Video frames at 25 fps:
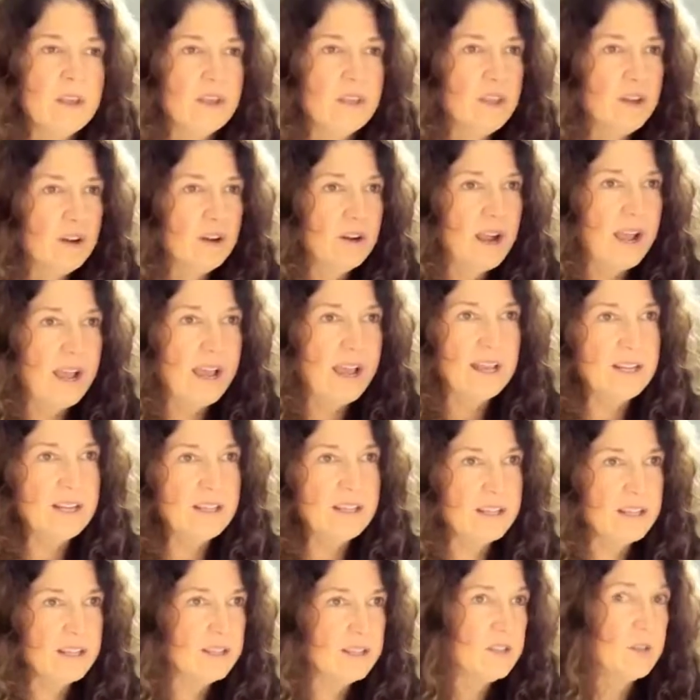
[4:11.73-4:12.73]
They're
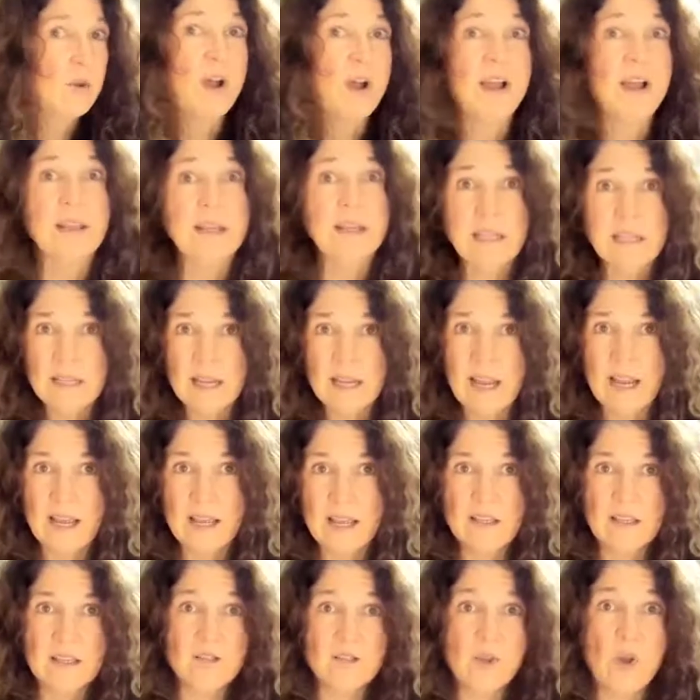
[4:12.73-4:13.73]
adding this, so I need to
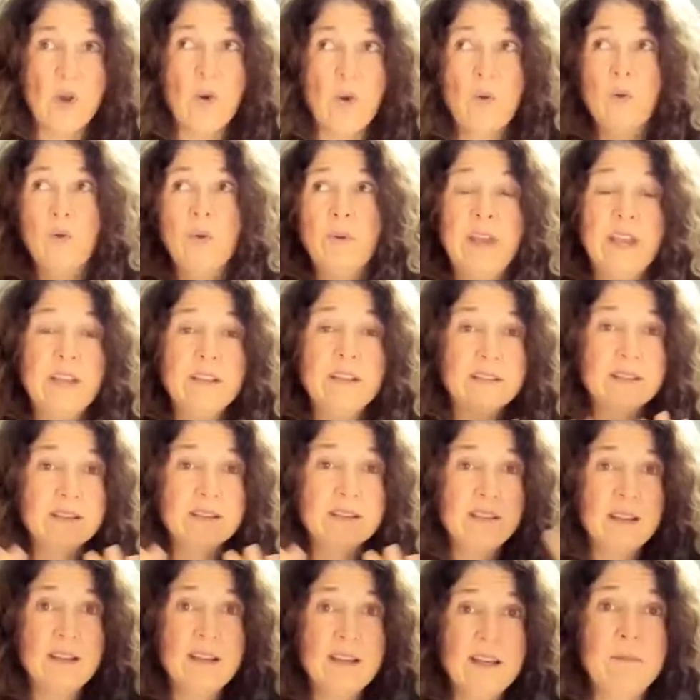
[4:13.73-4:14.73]
add this. Oh, Kate
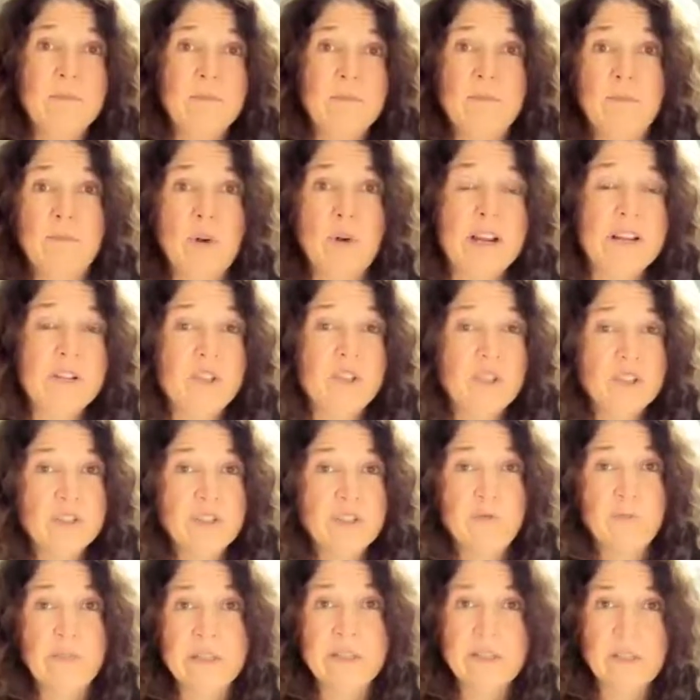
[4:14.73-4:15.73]
says I need
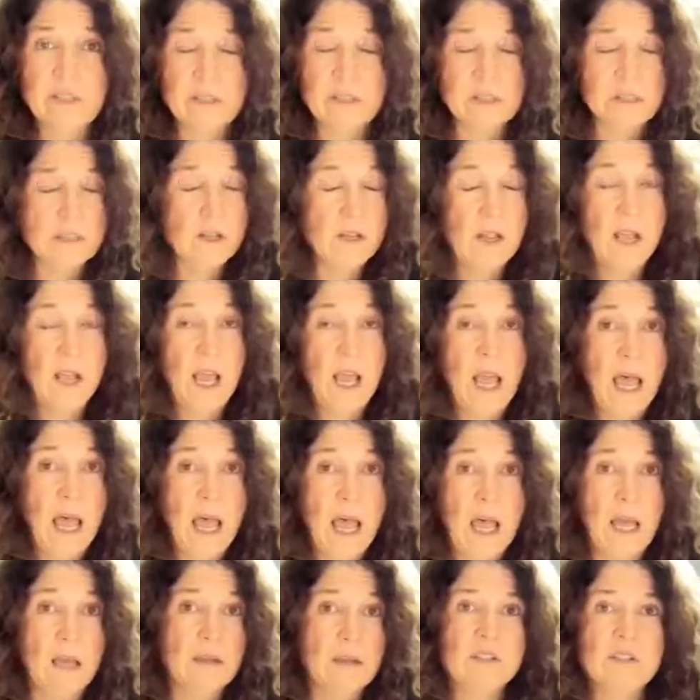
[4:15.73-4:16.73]
branches of business.
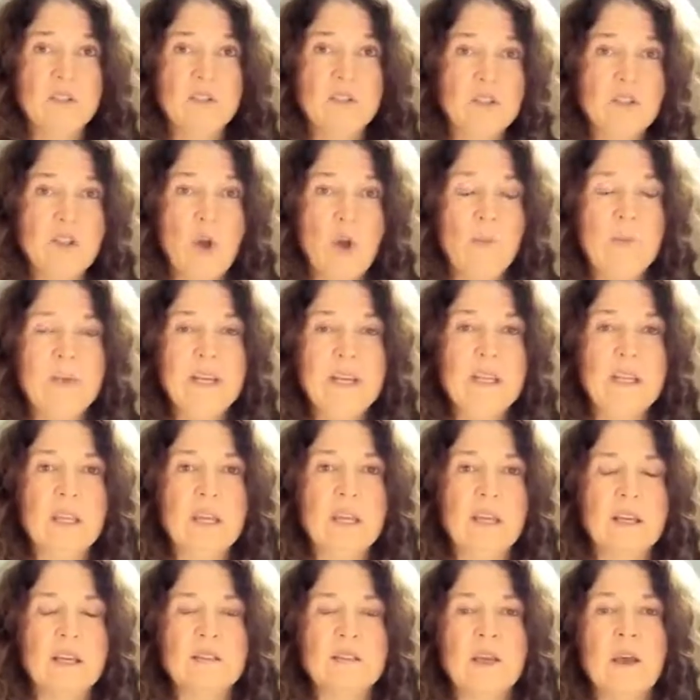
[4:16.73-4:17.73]
Ah, so many
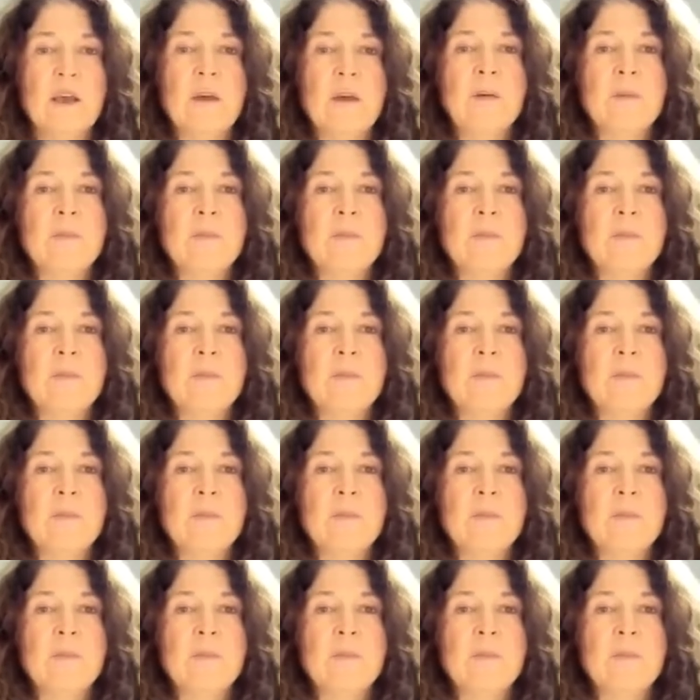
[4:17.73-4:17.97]
things.